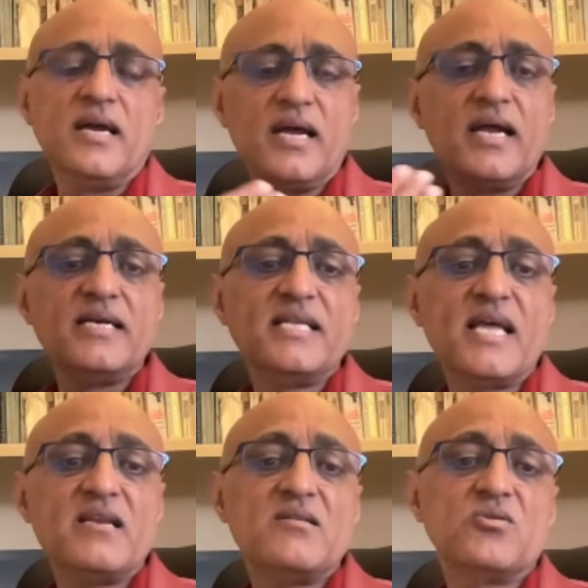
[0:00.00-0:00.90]
And
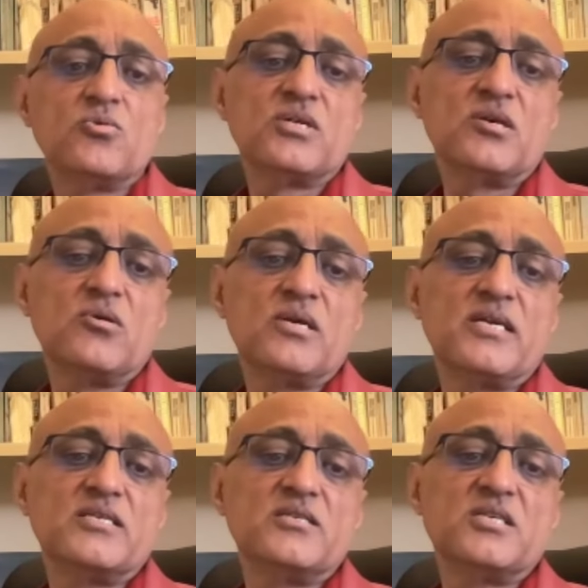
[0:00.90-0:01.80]
then those enrolling
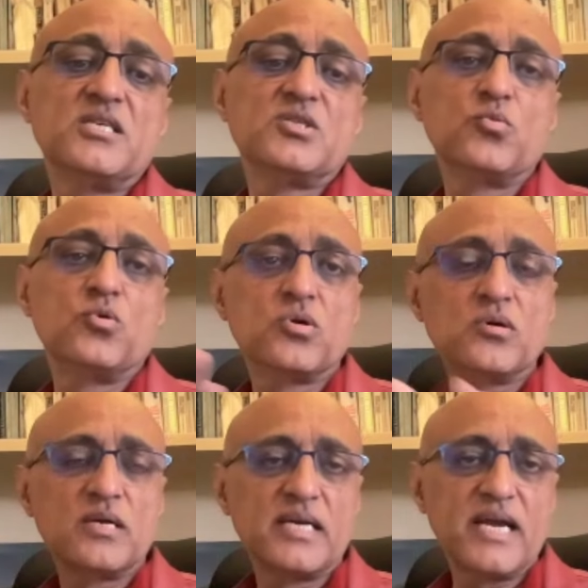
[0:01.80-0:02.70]
agencies would
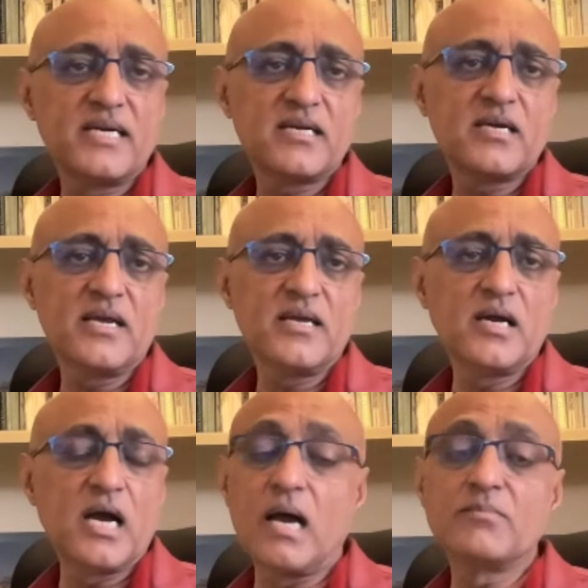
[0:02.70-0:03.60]

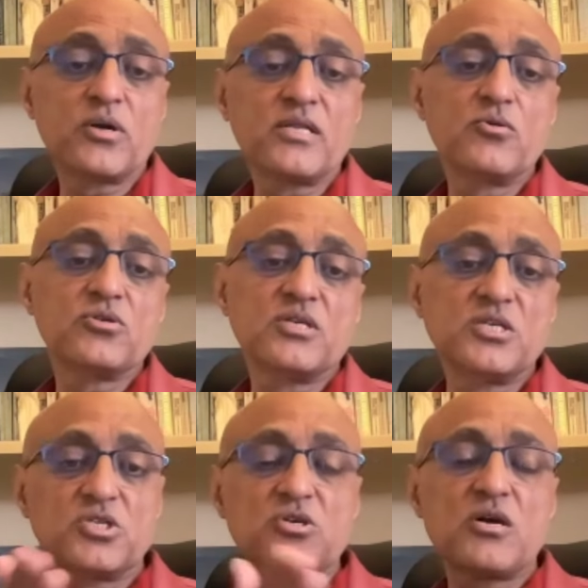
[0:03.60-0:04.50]
those
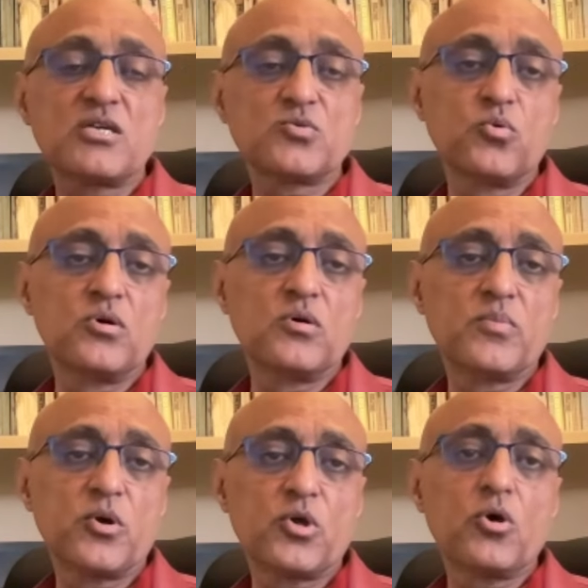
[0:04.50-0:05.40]
registrars would
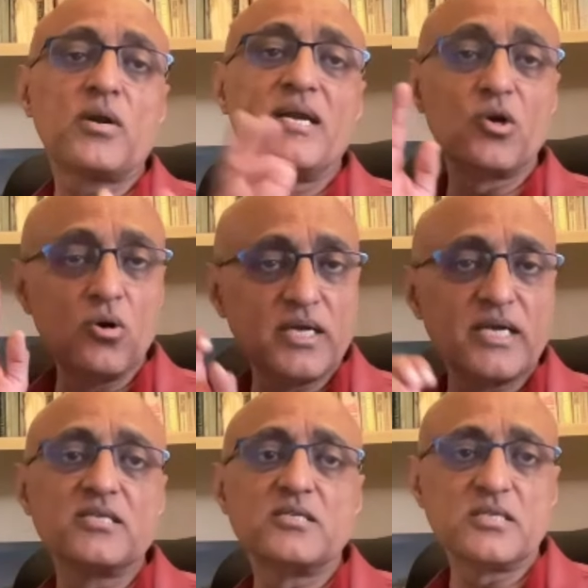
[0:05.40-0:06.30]
procure enrolling
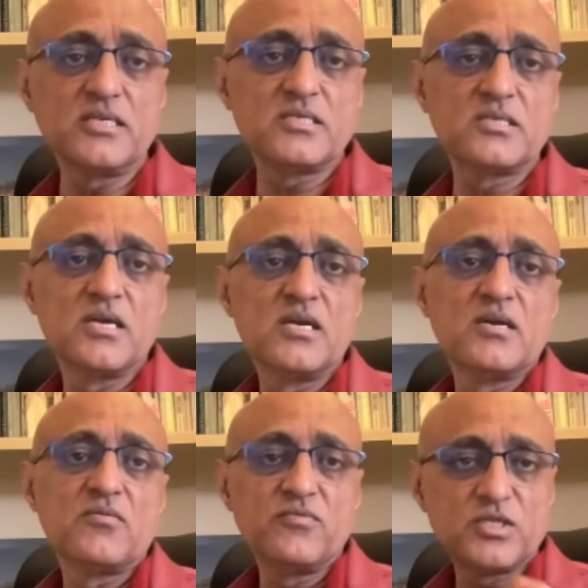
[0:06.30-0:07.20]
agencies,
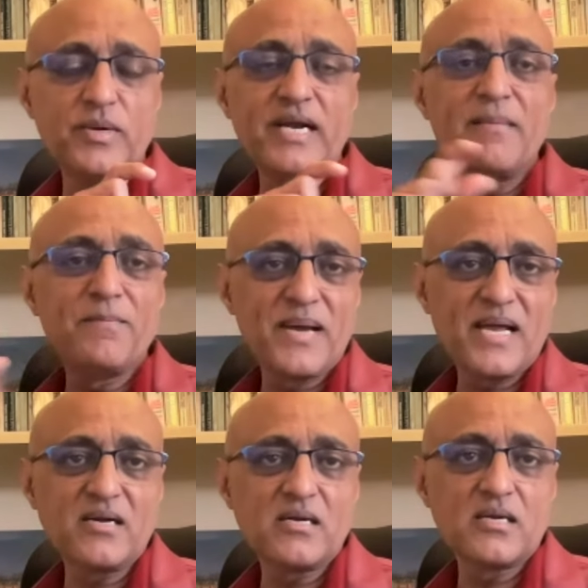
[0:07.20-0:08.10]
which we had empaneled,